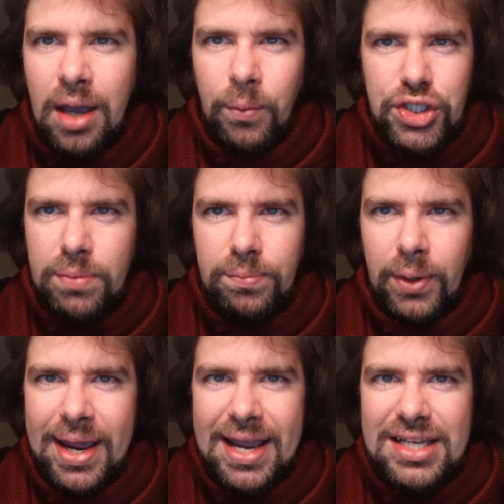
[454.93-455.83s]
which
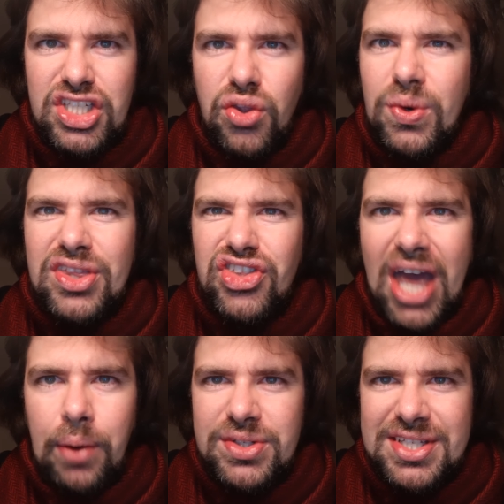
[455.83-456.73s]
embrace
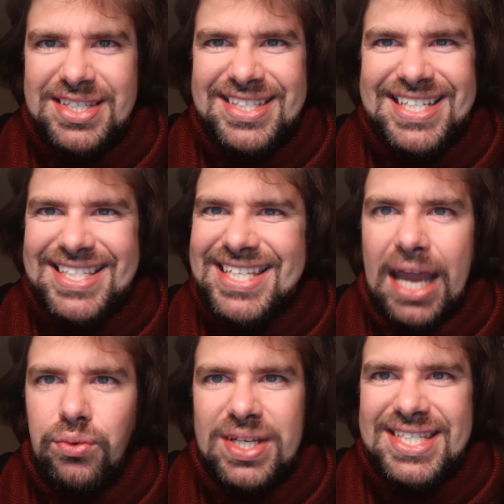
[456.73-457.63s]

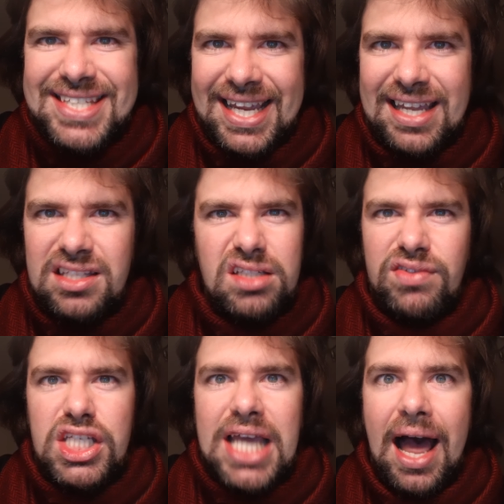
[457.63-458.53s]
3,600 seconds
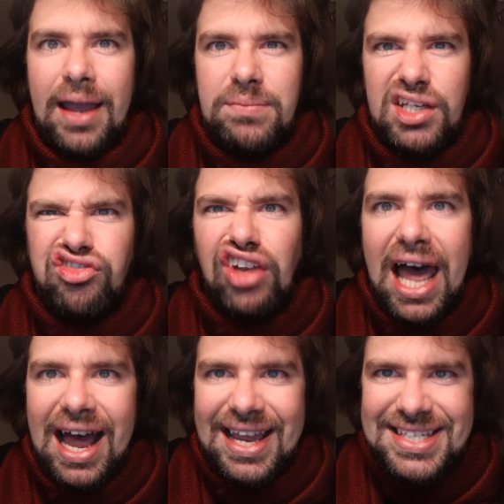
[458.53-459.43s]
of the time that
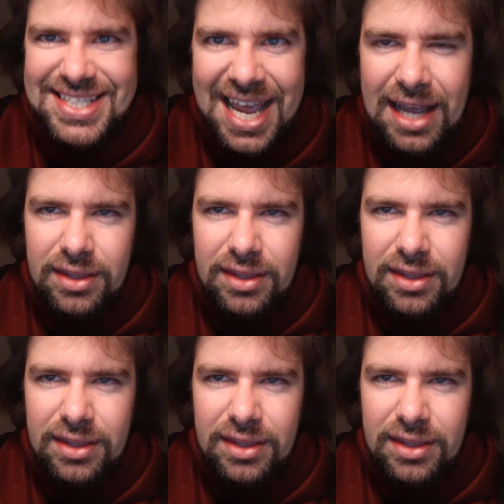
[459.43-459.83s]
flies,